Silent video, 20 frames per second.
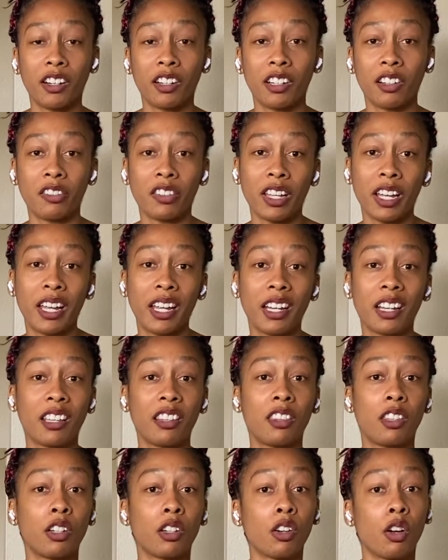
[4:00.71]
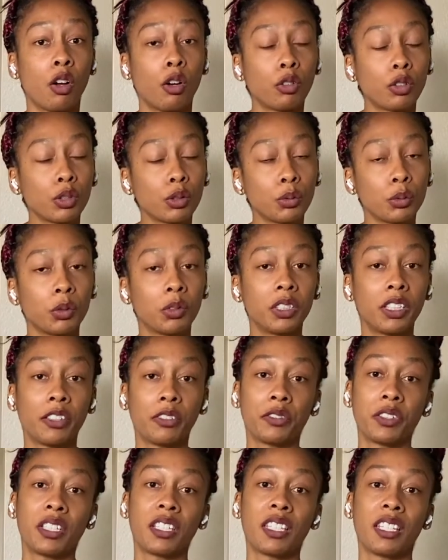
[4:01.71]
of like the cultural
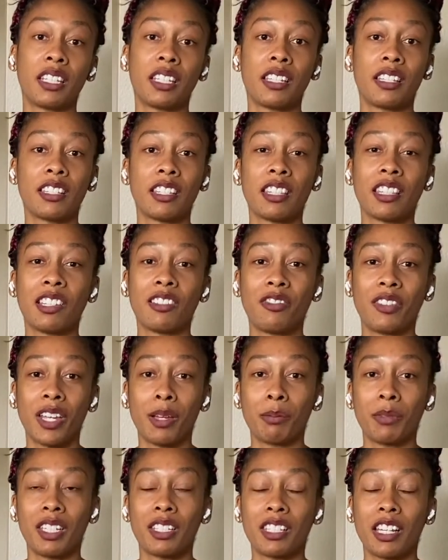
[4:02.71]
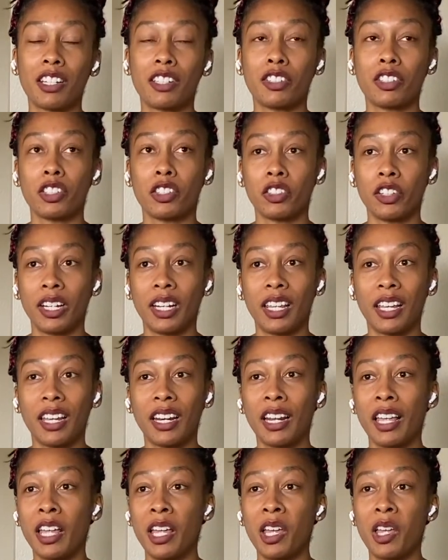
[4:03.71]
differences in the families that you're treating,
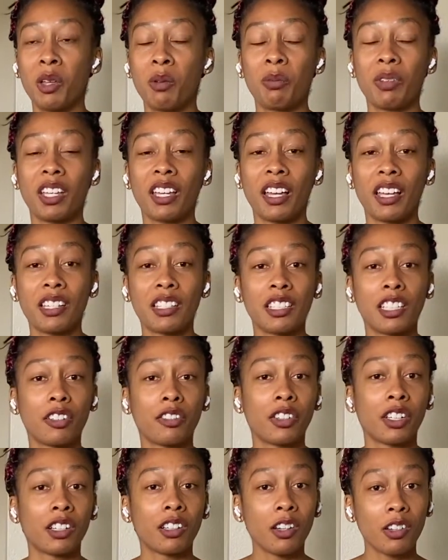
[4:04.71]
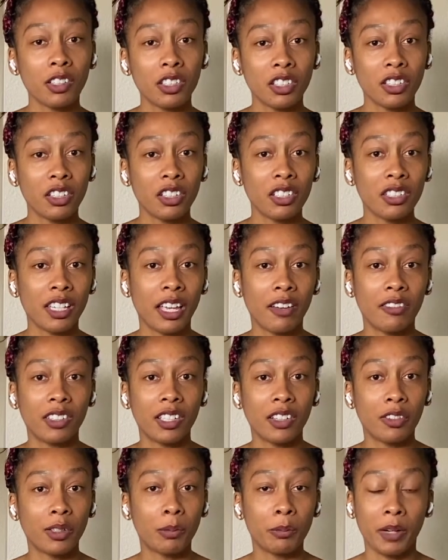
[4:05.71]
because different cultures have
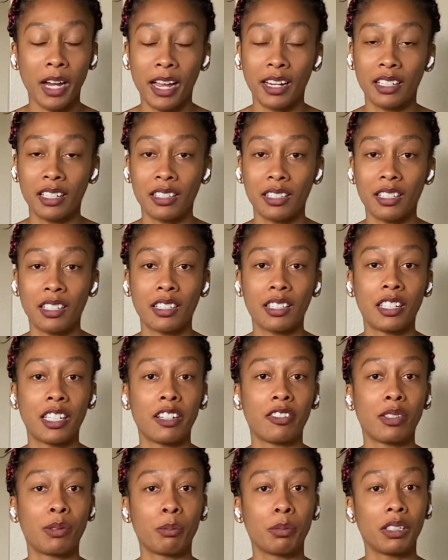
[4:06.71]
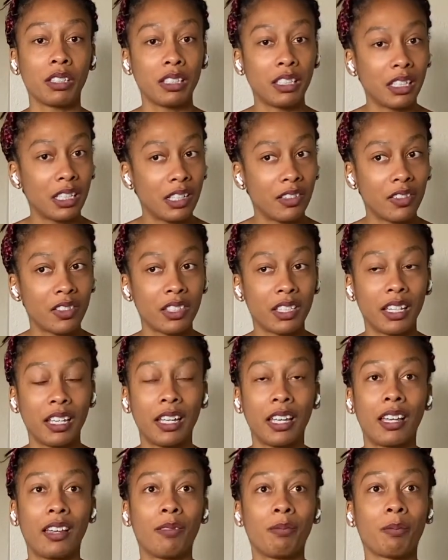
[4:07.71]
different practices and different beliefs,
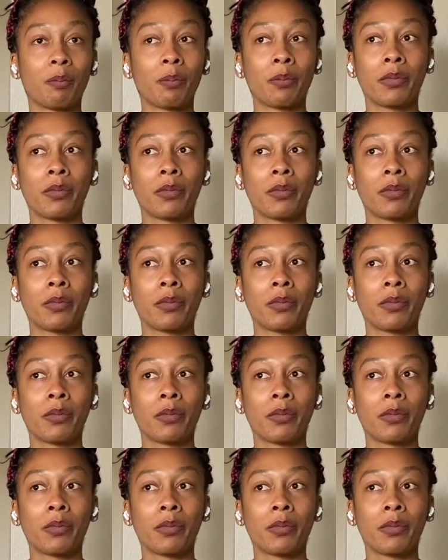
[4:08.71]
and